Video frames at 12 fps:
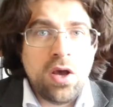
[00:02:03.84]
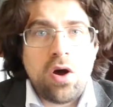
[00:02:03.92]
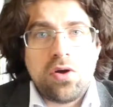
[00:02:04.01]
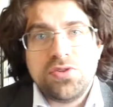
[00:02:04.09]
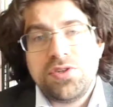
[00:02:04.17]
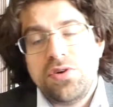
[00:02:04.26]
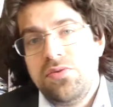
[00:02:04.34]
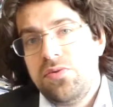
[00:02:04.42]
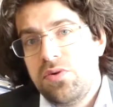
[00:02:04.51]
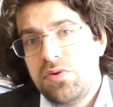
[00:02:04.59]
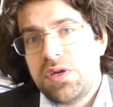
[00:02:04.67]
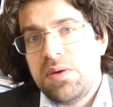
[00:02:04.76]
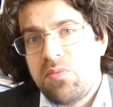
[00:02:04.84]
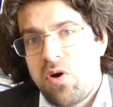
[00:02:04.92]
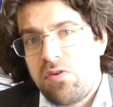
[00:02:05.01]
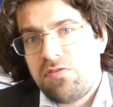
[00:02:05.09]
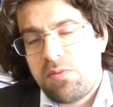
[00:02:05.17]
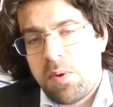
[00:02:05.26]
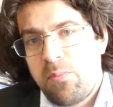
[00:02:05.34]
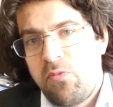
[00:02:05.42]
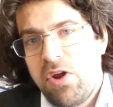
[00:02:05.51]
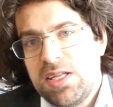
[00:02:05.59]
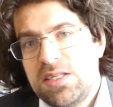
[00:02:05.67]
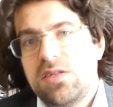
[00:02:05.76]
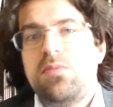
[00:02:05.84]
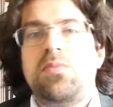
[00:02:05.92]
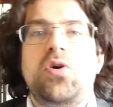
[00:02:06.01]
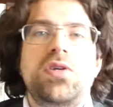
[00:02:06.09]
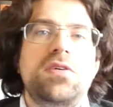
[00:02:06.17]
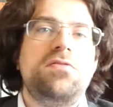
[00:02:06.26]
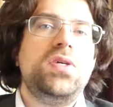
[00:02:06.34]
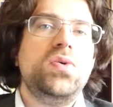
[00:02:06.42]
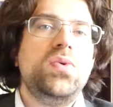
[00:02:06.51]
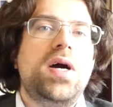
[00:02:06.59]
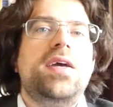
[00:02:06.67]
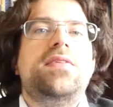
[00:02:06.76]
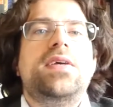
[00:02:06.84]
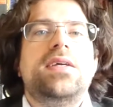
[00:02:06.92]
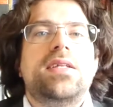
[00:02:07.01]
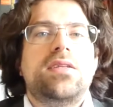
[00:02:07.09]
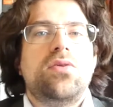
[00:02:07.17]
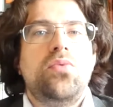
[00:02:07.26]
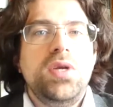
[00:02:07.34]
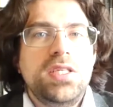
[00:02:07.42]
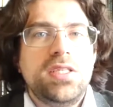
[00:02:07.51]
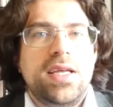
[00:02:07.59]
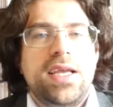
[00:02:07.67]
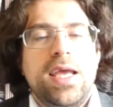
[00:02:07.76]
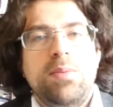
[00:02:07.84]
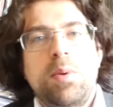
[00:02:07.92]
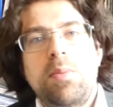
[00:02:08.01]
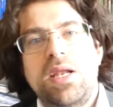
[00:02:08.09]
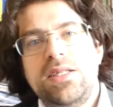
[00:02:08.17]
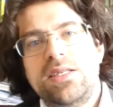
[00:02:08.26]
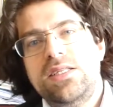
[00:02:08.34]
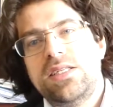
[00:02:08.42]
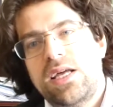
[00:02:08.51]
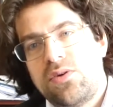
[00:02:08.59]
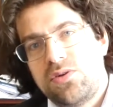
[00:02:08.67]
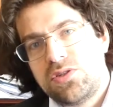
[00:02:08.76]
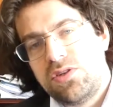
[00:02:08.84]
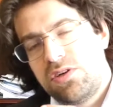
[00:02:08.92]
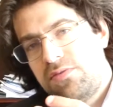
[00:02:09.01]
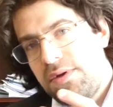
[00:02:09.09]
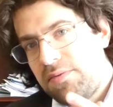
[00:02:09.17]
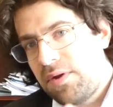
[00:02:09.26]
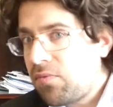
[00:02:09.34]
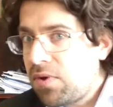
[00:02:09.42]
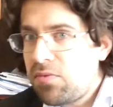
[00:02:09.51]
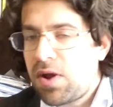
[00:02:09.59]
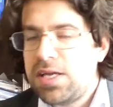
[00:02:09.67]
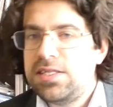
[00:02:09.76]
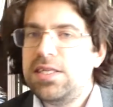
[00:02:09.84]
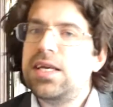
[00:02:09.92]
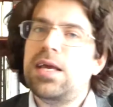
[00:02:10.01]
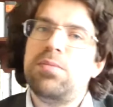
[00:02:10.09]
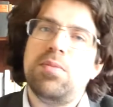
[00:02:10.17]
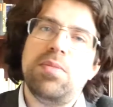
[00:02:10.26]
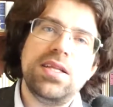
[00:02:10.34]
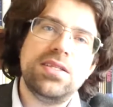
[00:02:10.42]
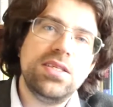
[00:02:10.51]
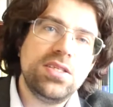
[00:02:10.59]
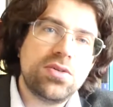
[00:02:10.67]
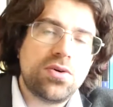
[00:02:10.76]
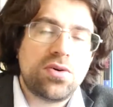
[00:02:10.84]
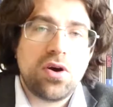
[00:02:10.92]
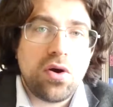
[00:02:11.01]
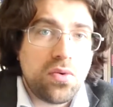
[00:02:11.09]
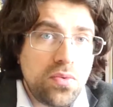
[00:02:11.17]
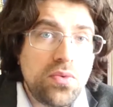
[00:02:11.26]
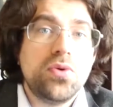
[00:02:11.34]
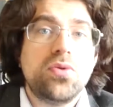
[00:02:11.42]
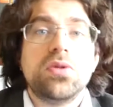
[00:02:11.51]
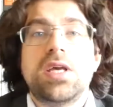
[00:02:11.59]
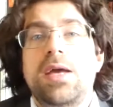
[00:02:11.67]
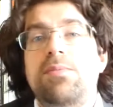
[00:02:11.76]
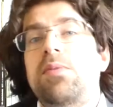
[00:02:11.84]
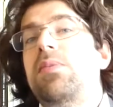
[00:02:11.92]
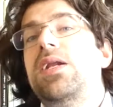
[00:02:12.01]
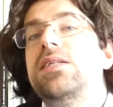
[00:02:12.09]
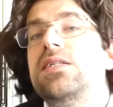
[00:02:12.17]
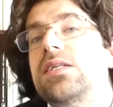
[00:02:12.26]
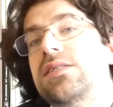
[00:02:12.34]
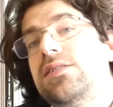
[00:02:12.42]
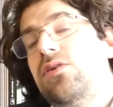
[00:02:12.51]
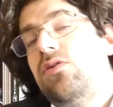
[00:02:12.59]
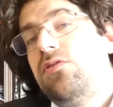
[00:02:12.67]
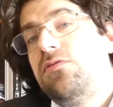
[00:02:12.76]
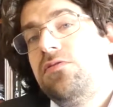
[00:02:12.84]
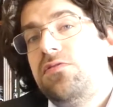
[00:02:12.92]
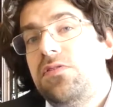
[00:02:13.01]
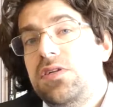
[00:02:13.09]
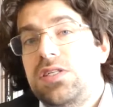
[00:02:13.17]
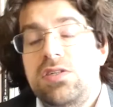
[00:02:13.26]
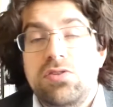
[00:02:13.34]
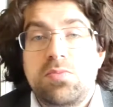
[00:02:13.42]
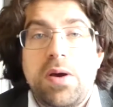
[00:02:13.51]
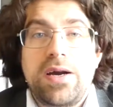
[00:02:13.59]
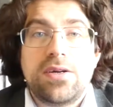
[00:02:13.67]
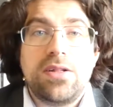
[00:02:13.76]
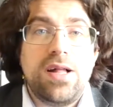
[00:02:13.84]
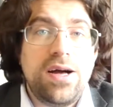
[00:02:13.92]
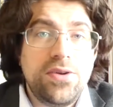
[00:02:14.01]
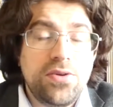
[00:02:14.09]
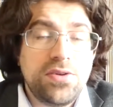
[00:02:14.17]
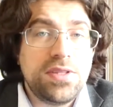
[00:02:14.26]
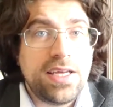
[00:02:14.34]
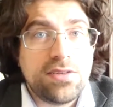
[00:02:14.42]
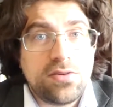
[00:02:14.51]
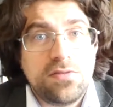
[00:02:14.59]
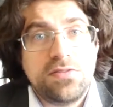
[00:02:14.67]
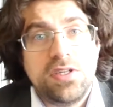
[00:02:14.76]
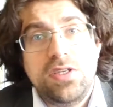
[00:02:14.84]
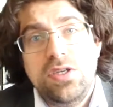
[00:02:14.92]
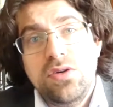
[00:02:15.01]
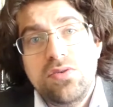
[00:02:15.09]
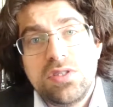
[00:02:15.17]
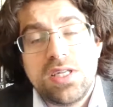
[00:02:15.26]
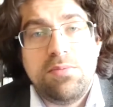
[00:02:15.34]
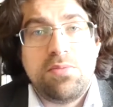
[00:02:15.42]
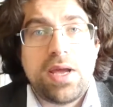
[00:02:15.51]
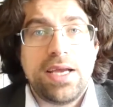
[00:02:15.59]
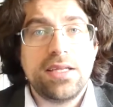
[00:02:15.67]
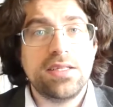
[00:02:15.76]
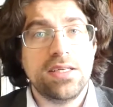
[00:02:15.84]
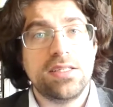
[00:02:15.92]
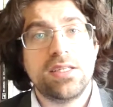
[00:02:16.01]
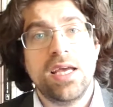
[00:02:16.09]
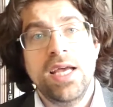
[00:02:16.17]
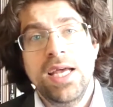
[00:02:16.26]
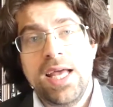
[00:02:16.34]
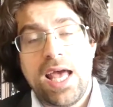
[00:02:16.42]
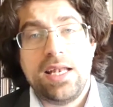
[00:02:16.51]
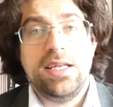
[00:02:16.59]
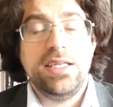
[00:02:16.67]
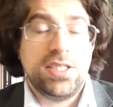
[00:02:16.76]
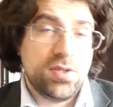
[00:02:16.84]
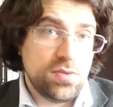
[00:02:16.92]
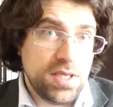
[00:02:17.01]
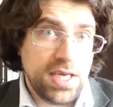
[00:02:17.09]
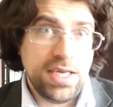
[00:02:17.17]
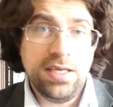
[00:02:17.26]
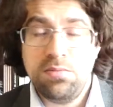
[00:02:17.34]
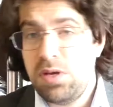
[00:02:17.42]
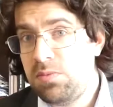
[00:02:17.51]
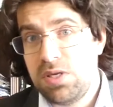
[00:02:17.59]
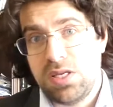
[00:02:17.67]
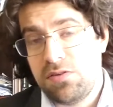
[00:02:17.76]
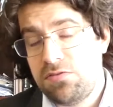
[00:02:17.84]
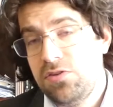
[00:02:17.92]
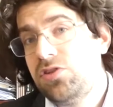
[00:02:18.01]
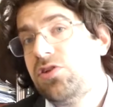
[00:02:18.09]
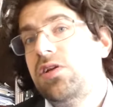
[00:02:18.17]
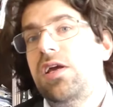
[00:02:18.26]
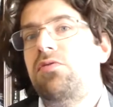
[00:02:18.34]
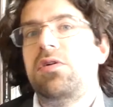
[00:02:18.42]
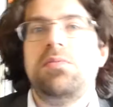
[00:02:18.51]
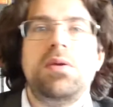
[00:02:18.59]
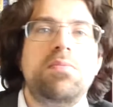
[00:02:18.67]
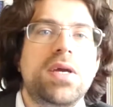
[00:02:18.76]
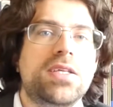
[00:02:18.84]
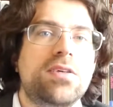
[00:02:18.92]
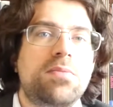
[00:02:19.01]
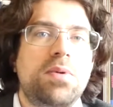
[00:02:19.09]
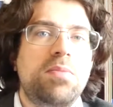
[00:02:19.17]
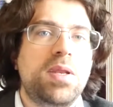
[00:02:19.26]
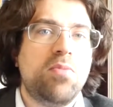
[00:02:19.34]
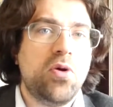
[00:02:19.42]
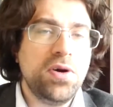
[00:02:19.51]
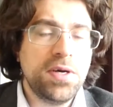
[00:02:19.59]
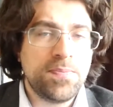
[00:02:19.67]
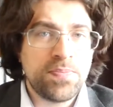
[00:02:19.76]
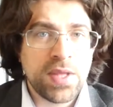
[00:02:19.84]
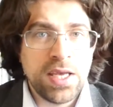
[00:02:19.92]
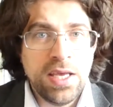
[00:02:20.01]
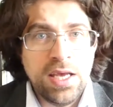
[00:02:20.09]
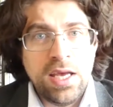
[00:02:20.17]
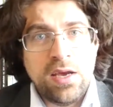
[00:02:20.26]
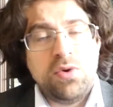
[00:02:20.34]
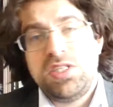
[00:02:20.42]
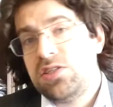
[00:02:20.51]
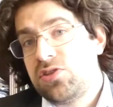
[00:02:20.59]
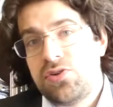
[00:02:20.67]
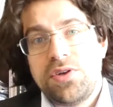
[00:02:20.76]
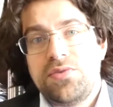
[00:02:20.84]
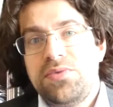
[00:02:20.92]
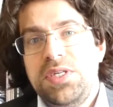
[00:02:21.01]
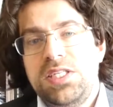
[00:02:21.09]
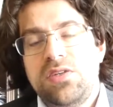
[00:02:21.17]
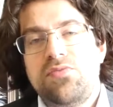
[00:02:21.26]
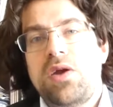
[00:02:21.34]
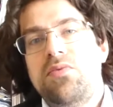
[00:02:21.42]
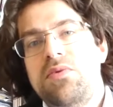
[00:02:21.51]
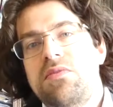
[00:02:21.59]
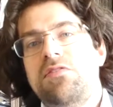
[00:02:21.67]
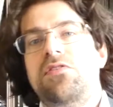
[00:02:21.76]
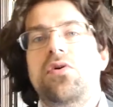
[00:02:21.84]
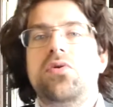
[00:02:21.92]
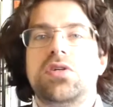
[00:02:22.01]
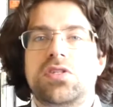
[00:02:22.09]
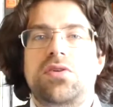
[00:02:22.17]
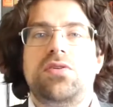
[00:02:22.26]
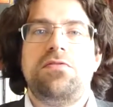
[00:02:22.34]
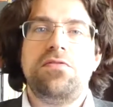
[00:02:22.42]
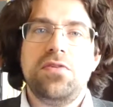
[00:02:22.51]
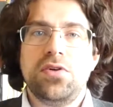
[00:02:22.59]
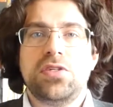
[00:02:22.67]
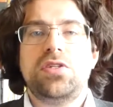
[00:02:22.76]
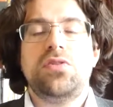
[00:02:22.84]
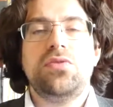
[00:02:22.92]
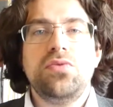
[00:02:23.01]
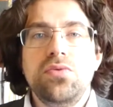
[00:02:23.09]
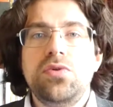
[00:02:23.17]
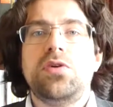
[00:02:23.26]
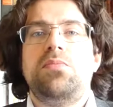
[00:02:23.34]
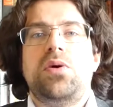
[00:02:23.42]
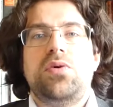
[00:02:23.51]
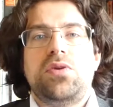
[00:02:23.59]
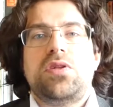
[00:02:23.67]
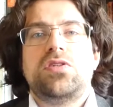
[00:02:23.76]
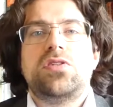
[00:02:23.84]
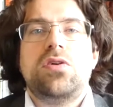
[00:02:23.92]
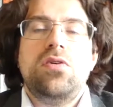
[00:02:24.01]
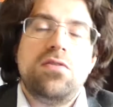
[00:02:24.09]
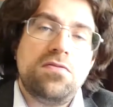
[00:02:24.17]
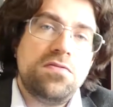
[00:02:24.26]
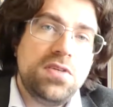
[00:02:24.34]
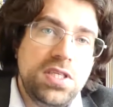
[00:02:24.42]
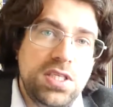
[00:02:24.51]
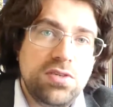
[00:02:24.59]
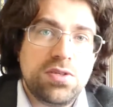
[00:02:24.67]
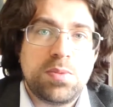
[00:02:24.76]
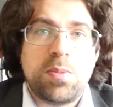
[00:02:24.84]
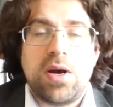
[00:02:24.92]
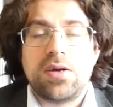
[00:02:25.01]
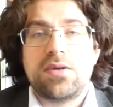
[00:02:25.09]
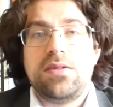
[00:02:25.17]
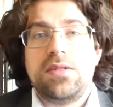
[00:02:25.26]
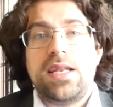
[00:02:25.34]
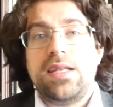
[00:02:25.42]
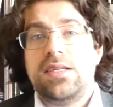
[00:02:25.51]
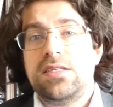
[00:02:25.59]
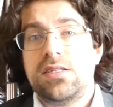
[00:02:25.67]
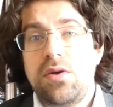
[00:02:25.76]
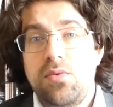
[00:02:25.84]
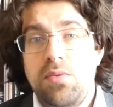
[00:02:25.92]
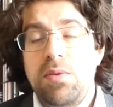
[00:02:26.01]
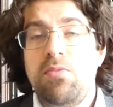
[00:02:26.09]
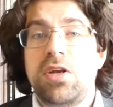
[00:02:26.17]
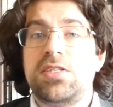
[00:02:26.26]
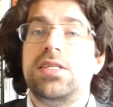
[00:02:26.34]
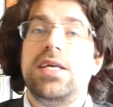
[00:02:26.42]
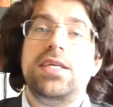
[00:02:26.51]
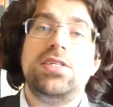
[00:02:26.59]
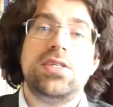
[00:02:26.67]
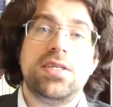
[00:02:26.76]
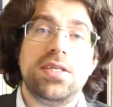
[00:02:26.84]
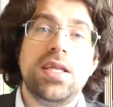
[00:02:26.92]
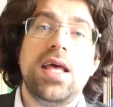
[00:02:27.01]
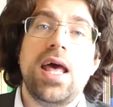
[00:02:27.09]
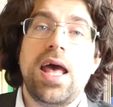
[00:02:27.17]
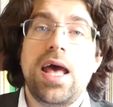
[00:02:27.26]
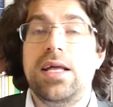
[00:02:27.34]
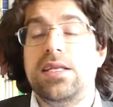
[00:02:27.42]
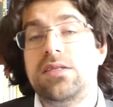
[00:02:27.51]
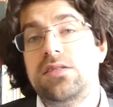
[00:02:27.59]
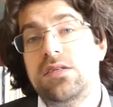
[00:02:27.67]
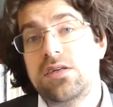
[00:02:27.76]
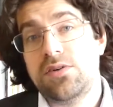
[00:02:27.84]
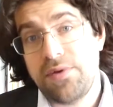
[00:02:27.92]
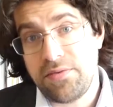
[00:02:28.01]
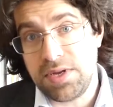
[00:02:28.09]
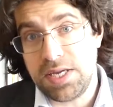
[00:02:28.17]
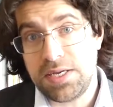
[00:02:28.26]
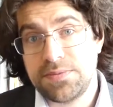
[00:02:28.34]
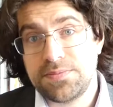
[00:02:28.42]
Also, looking more from a practical point of view, I think that the reasoning capabilities and also the query rewriting capabilities or rule capabilities of GeoSPARQL are not that often used in practice, at least today. Maybe in the future they will be picked up a bit more, which is another reason why we will focus on the first two components of GeoSPARQL, that is representation and querying.